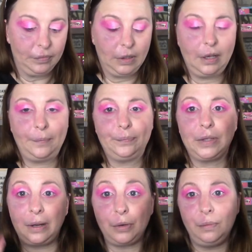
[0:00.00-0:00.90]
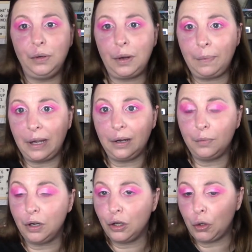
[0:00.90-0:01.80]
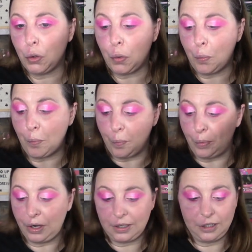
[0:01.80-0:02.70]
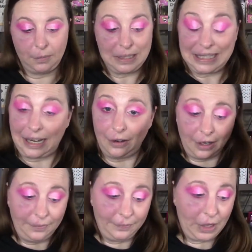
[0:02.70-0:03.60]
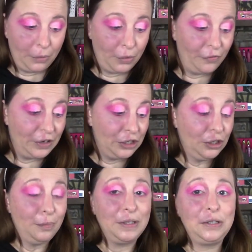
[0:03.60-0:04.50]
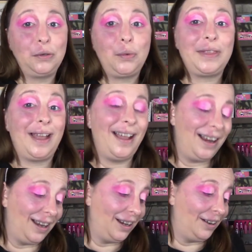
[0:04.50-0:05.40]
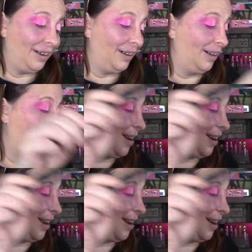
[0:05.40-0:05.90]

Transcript: okay, and I'm going to be right back. I'm going to go put on some mascara and we'll finish up this look with a highlighter.